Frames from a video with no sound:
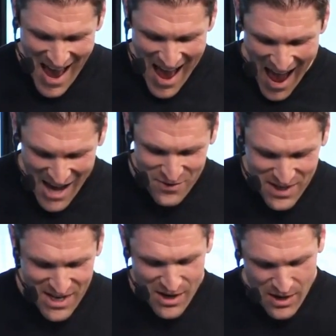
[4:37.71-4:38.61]

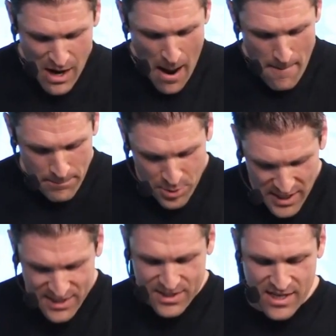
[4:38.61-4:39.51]
Avenir
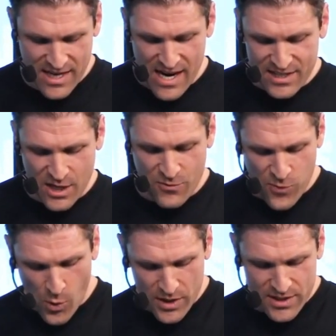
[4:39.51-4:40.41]
Blisky did
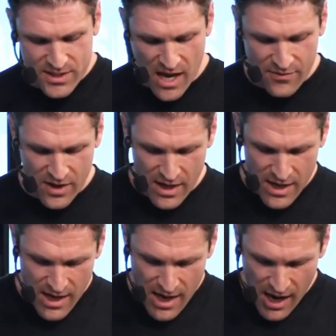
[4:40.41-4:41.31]
47.
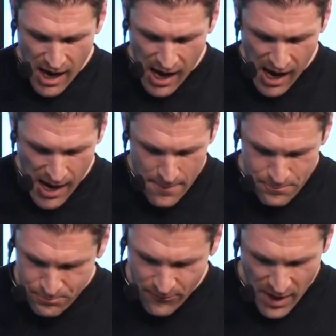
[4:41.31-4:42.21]

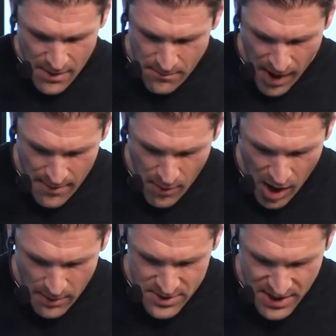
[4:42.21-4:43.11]
My
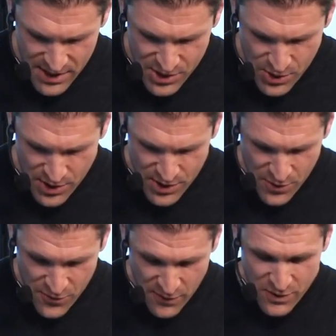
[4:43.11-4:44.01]
mom says you can
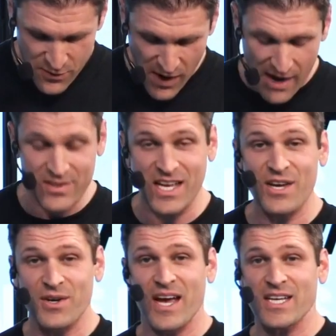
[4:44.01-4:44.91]
do 55. Is
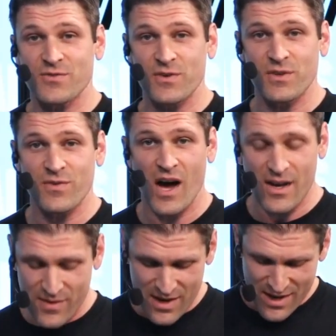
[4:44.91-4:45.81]
that your guess,
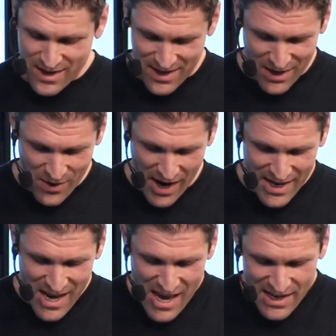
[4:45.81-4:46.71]
55? All
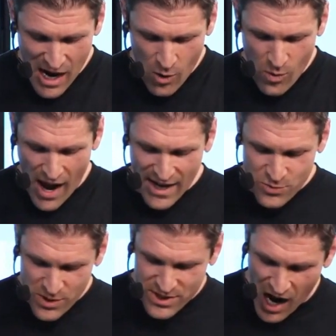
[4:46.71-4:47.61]
right. Now,
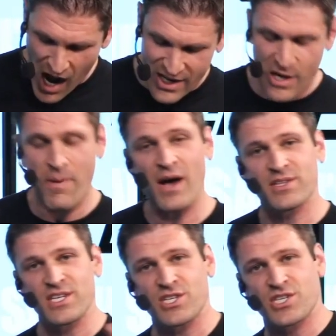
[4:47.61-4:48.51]
as we're talking about
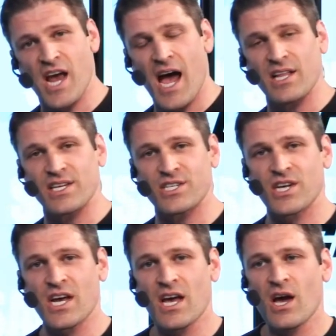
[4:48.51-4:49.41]
this challenge,
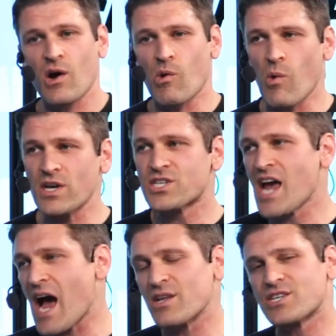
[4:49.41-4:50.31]
what
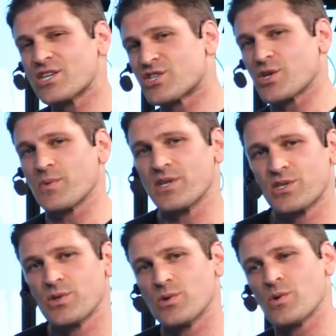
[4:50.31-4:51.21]
challenges should we
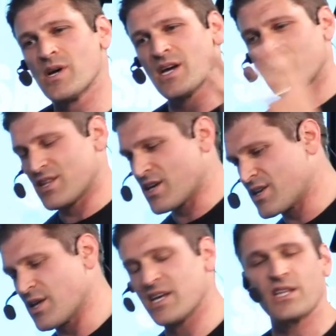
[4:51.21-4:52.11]
do
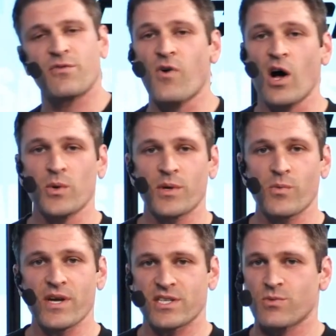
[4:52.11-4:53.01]
in the following
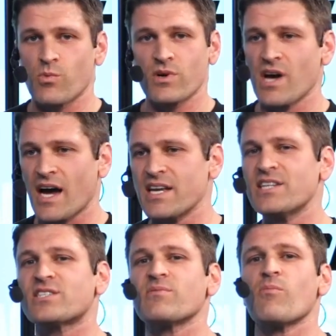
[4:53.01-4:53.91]
weeks. I
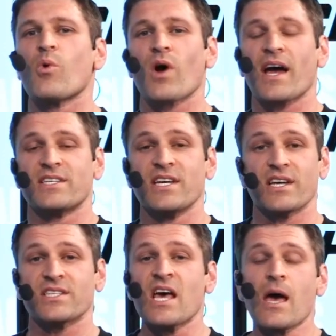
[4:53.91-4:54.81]
need some more
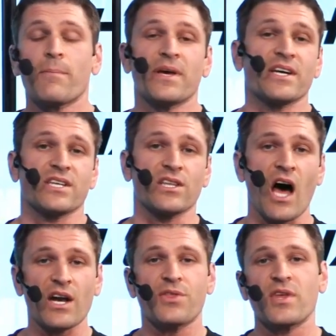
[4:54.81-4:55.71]
ideas because a
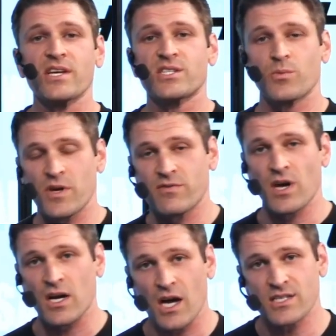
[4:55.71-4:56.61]
lot of things that we've
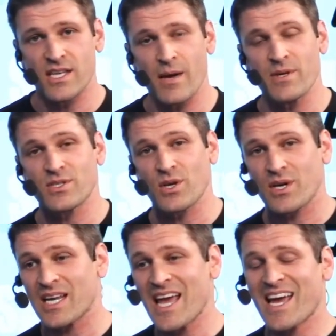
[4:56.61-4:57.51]
done on Sami's
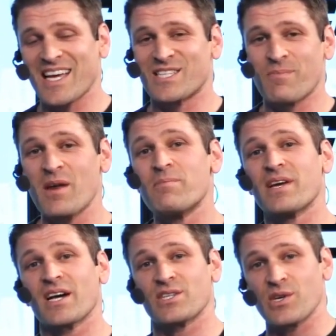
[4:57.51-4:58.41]
Circuit, it's been
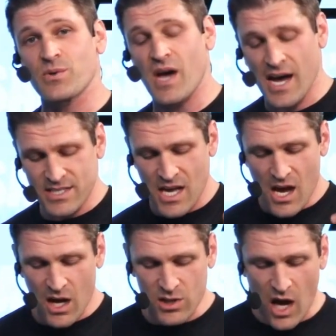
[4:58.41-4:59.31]
because of you guys.
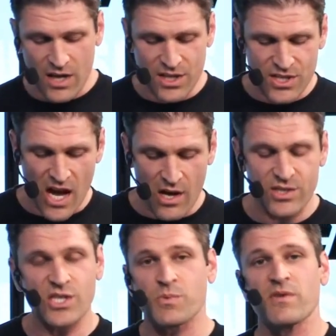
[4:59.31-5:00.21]
A lot of the
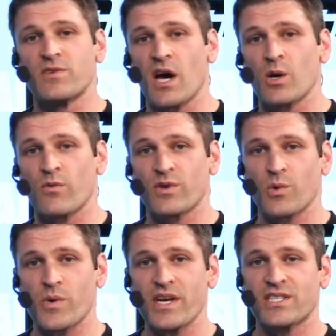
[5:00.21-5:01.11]
challenges we've done over
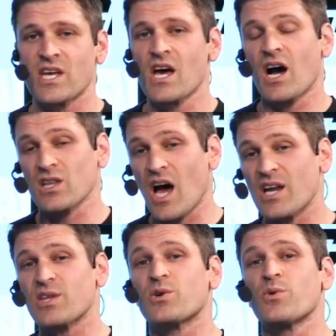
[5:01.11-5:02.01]
the weeks, a lot
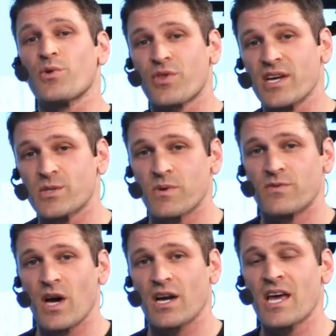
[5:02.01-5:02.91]
of the cool things
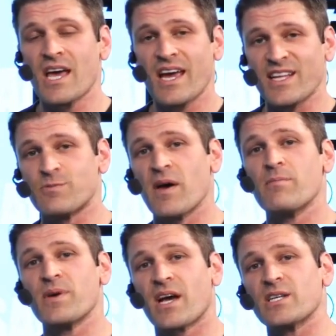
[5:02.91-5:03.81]
we've done, it's
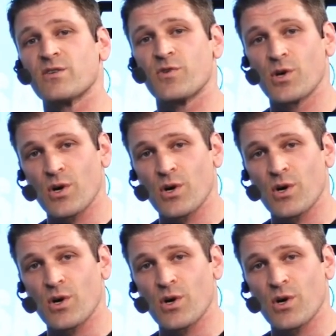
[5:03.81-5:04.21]
been because of your